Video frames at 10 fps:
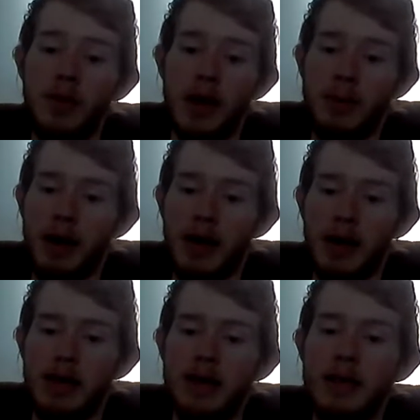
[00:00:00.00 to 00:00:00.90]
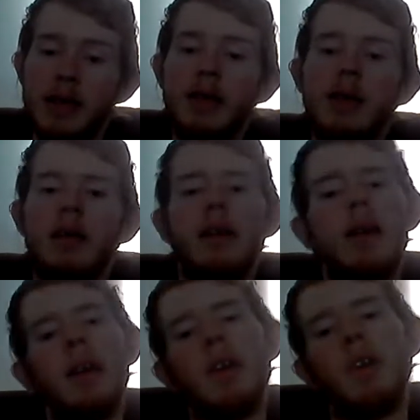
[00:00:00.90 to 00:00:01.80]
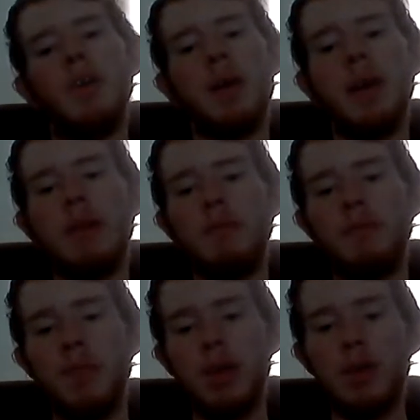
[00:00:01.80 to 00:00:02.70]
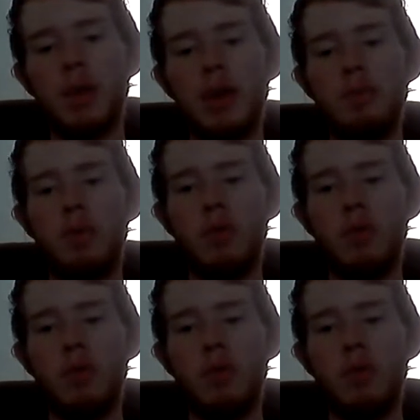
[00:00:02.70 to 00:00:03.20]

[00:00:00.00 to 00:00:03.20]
game ideas and create video game